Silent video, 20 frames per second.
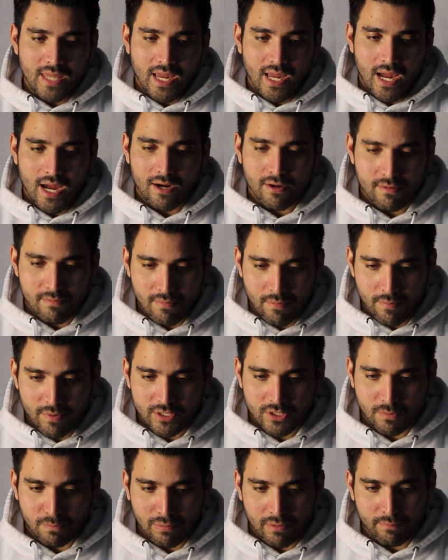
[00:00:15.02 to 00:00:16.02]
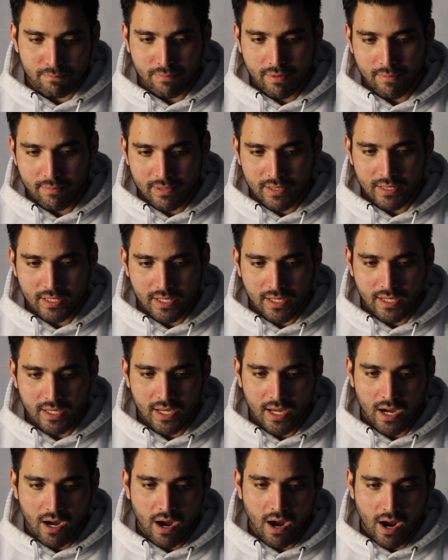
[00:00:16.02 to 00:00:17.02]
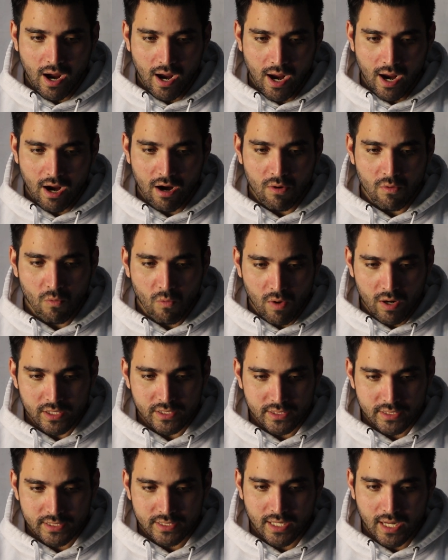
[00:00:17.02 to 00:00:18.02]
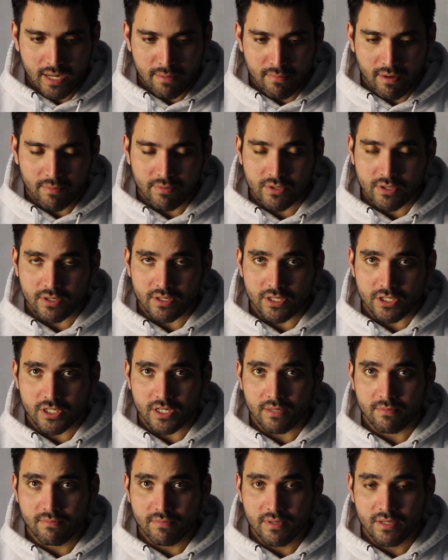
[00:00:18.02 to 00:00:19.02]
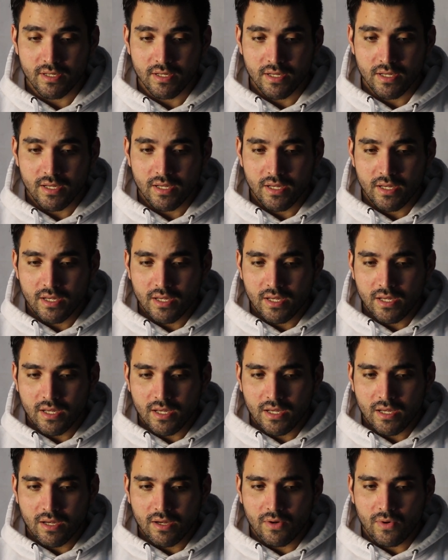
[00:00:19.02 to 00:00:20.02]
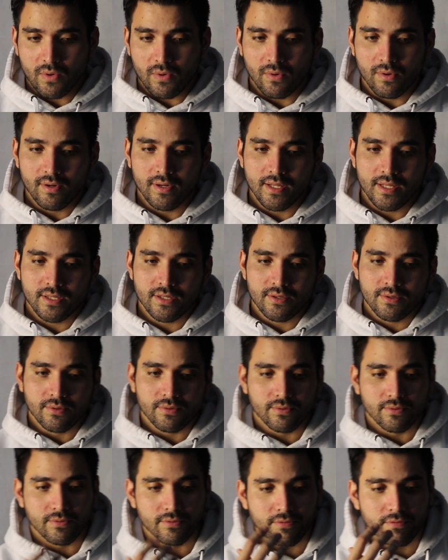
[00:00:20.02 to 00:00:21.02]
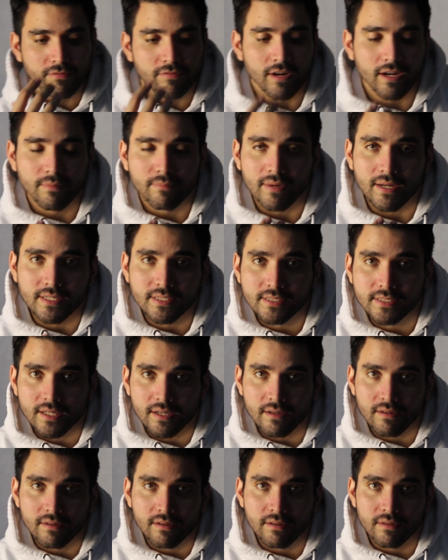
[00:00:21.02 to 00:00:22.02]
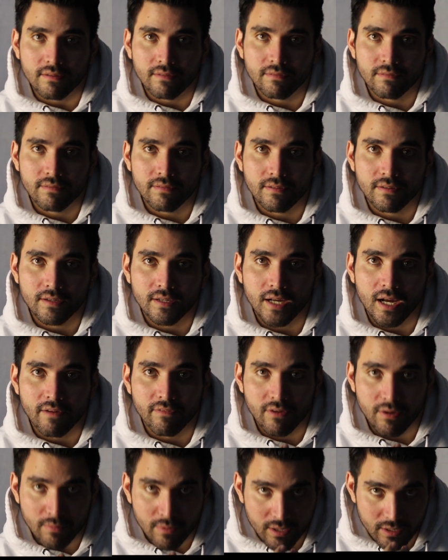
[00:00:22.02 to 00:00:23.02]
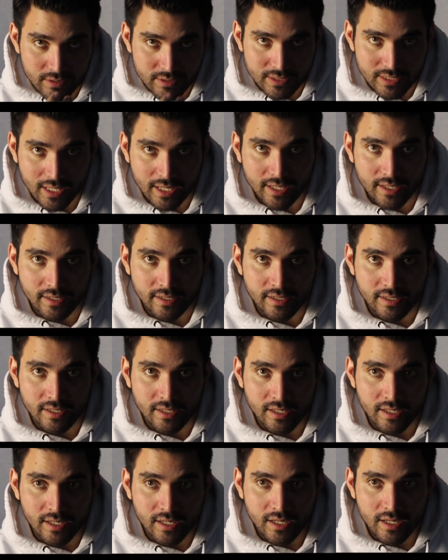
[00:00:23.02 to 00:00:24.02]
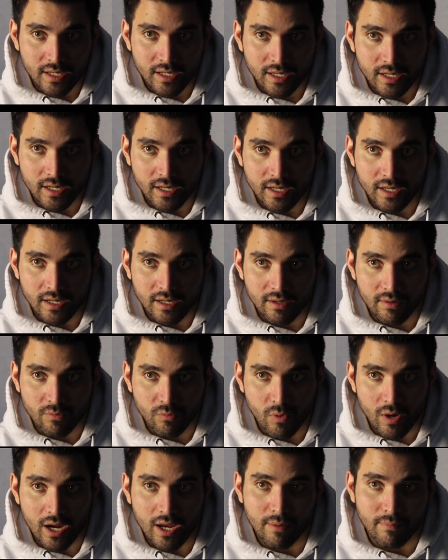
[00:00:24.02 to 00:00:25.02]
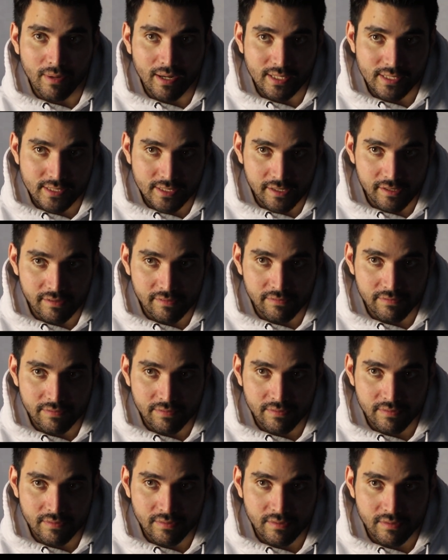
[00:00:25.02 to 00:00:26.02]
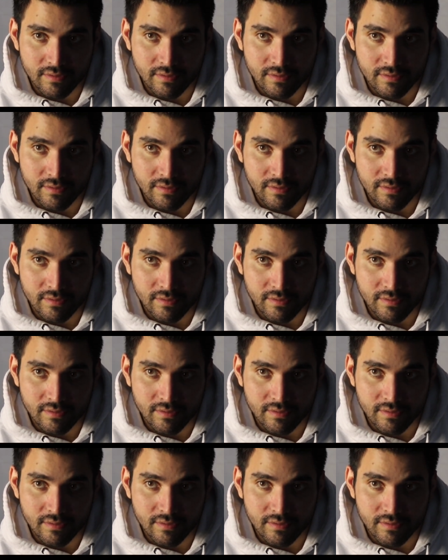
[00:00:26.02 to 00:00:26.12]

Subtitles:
I remember super vividly how I once came up to the gym, only to find myself a few minutes later weighing myself